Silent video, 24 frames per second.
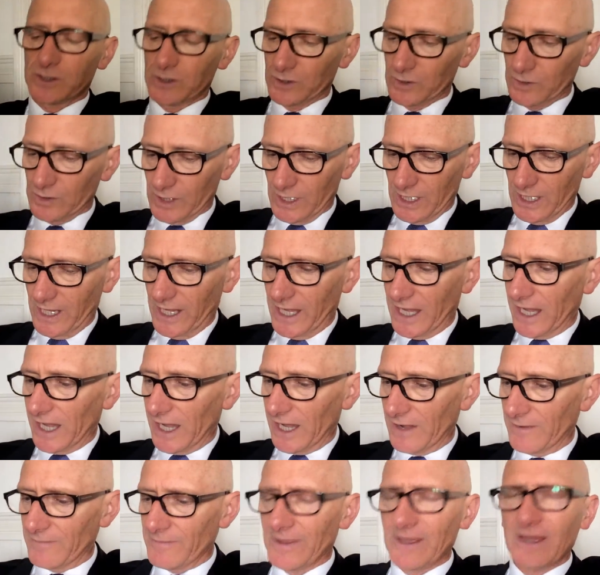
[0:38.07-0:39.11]
two.
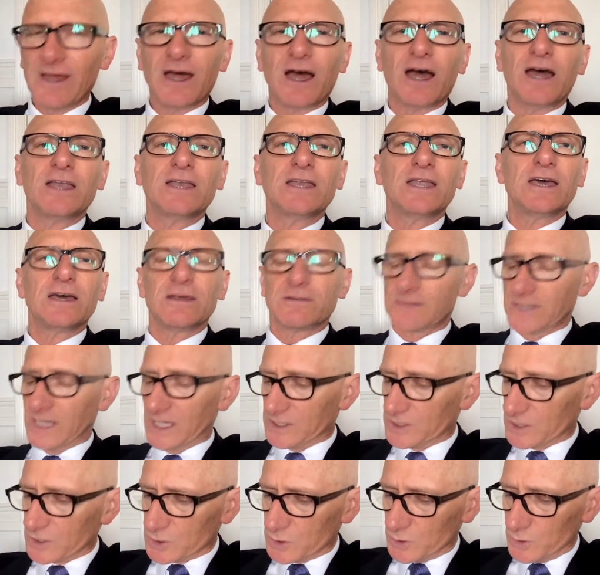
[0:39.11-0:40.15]

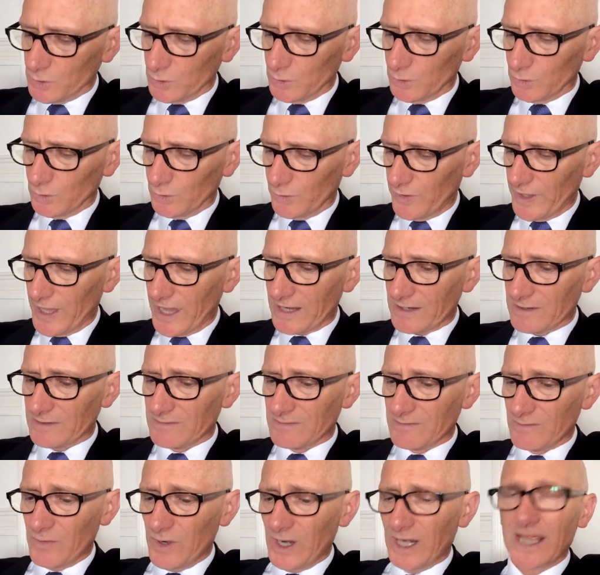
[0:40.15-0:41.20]
It's a tool
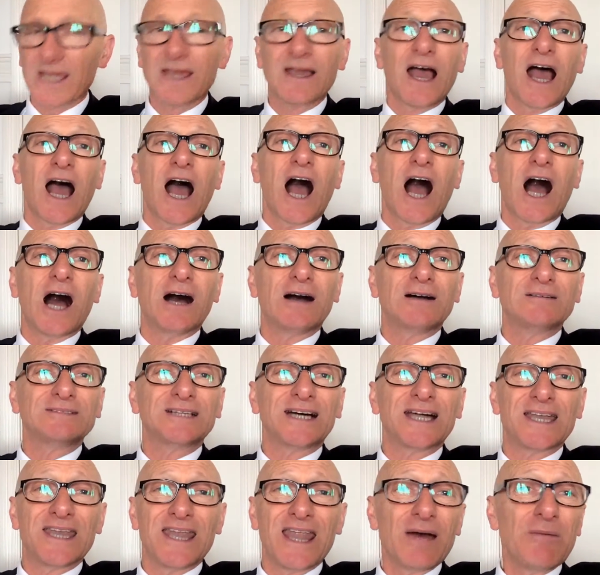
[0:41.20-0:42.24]
that really
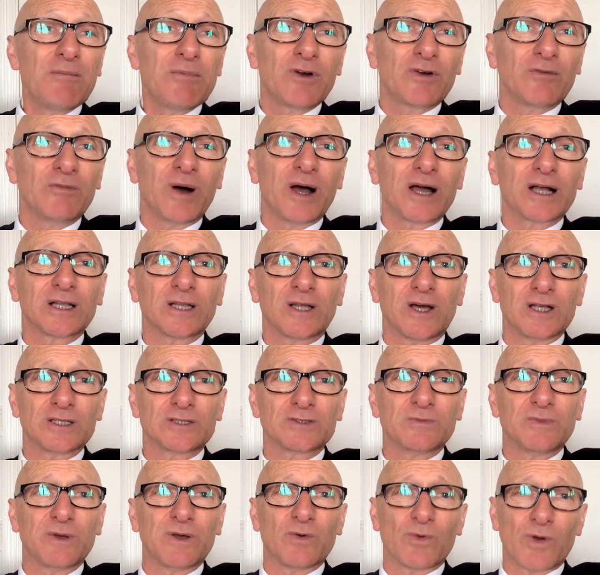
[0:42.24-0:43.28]
a number of my
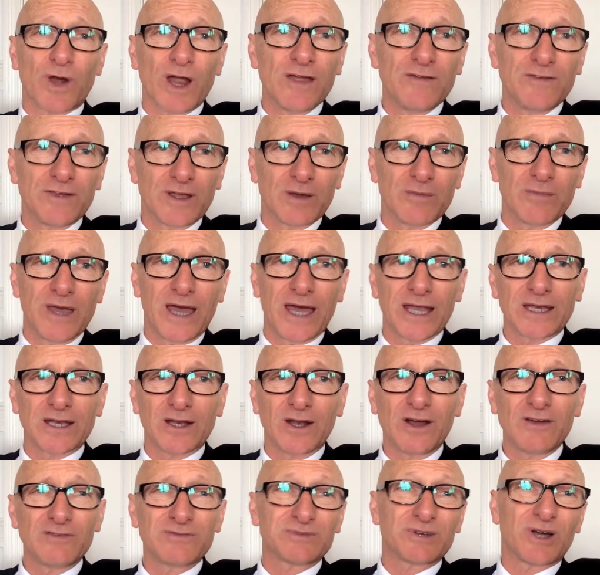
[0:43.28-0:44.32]
clients have been raving about, and
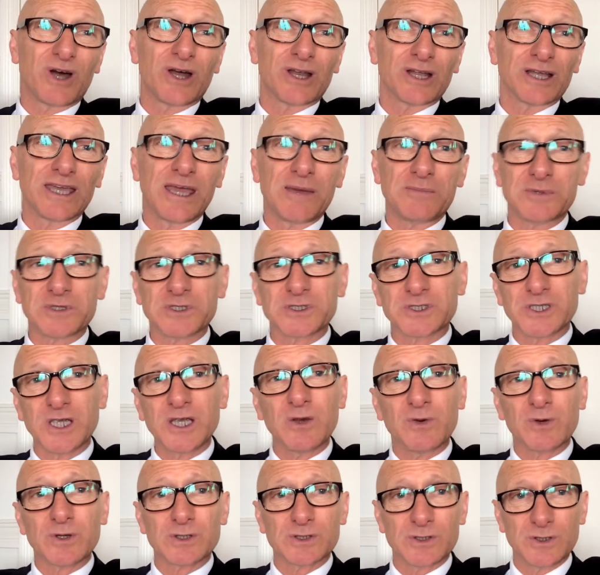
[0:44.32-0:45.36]
I've kind of kept a
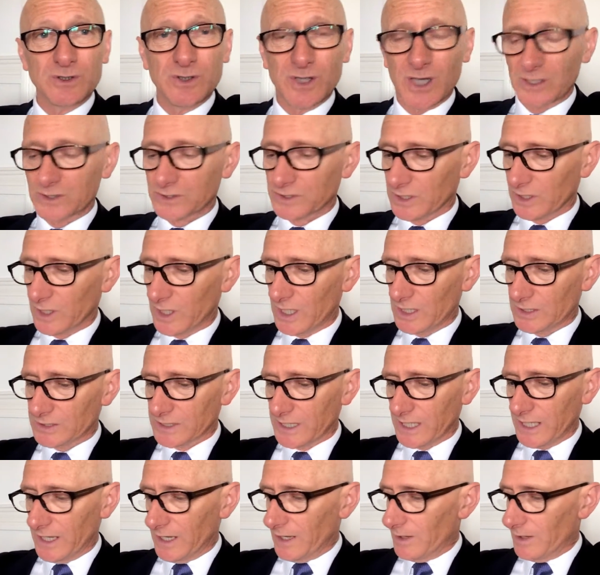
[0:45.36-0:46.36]
secret to those clients,